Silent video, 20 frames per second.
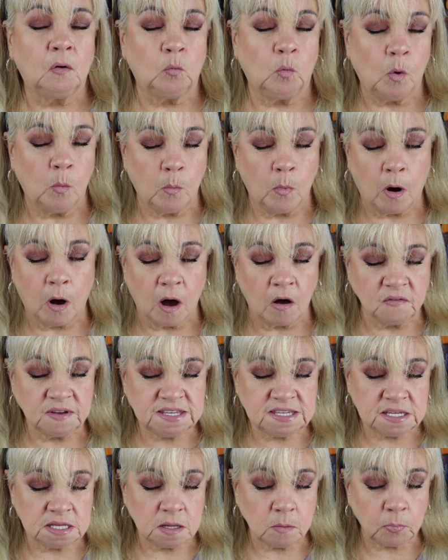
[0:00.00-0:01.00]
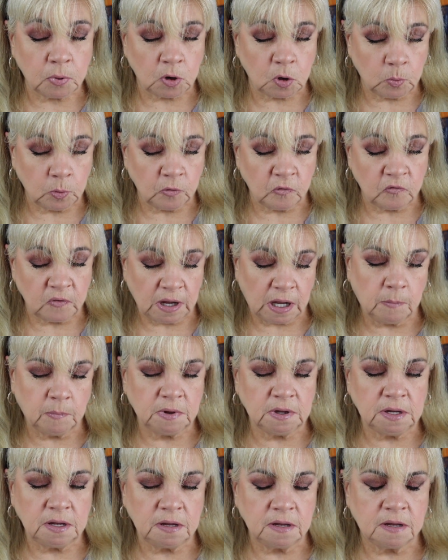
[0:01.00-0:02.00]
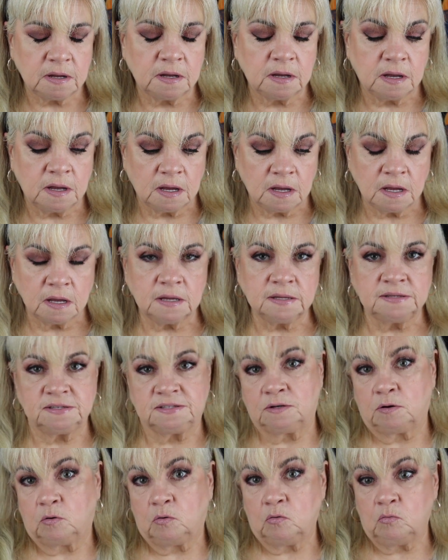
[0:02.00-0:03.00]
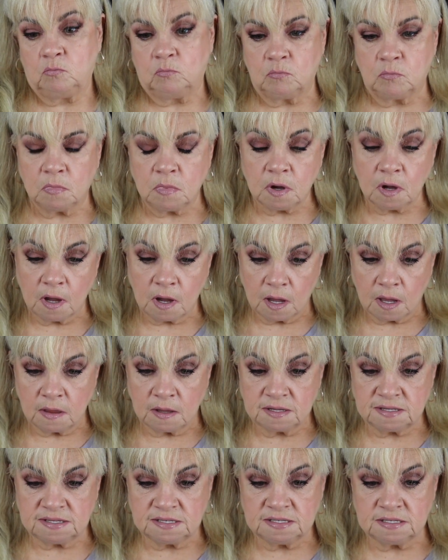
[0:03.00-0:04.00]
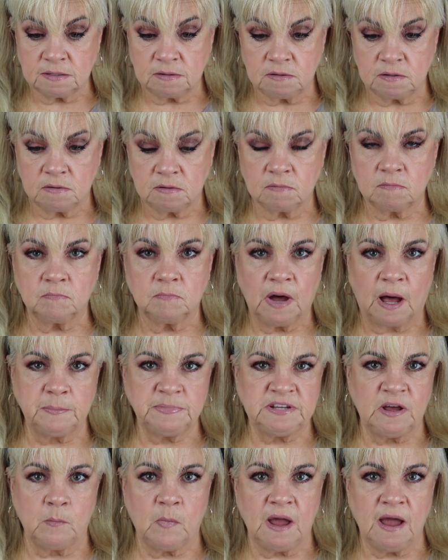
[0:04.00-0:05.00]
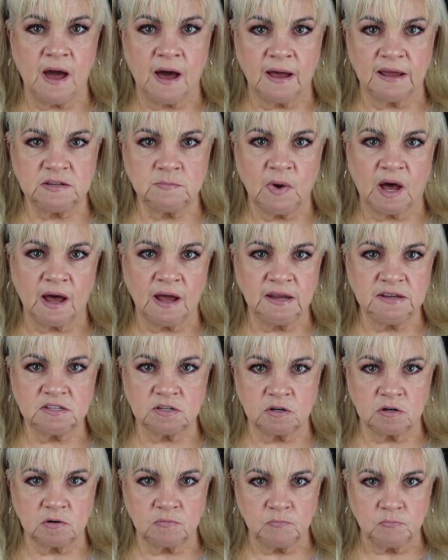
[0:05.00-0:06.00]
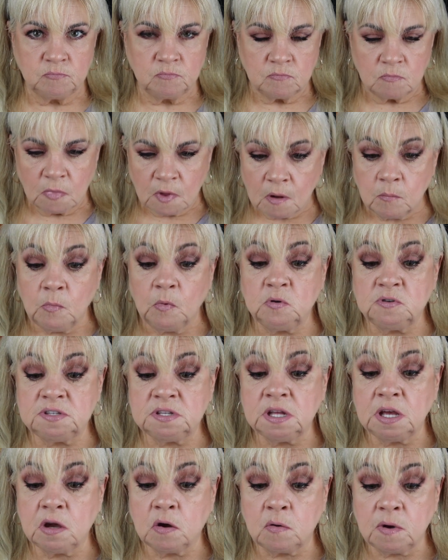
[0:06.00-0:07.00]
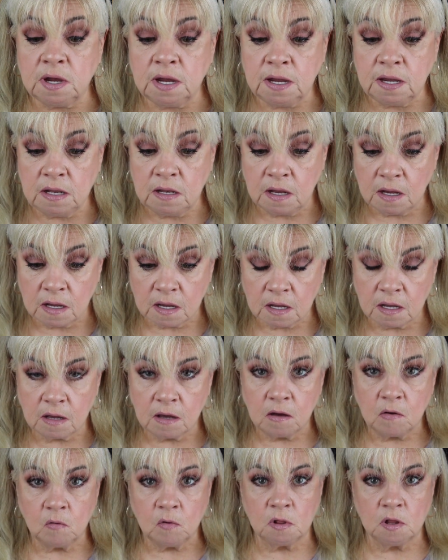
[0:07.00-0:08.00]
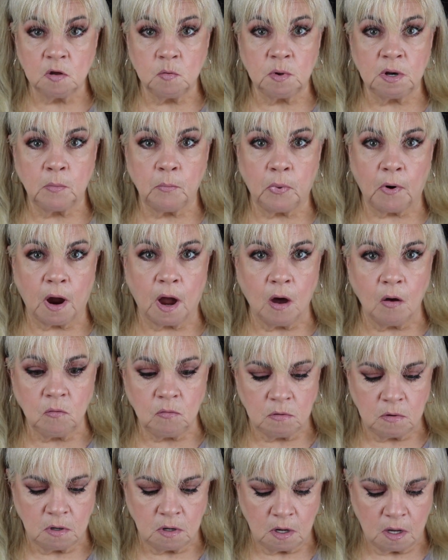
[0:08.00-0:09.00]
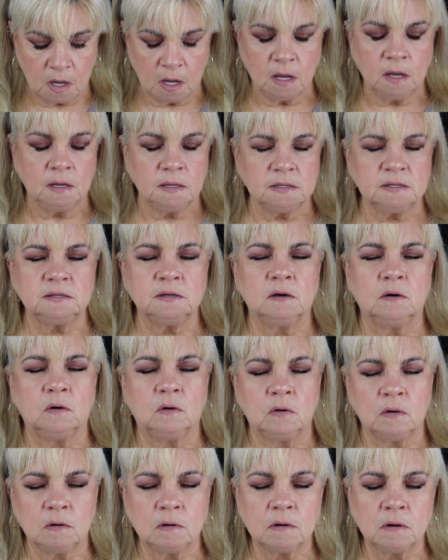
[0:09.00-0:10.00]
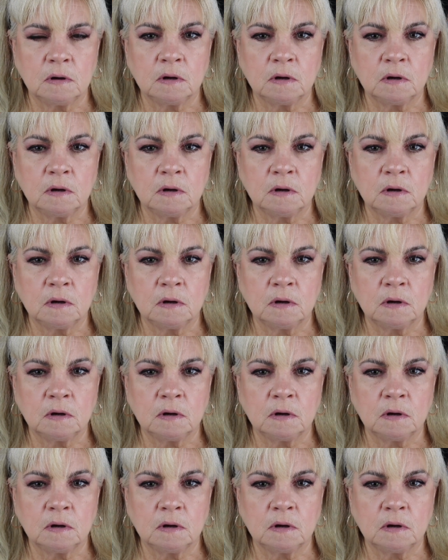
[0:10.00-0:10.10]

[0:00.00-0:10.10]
Well, mauve is in the purple family. So this is it. Pops up my eyes. My eyes are mostly green, a little bit of brown. So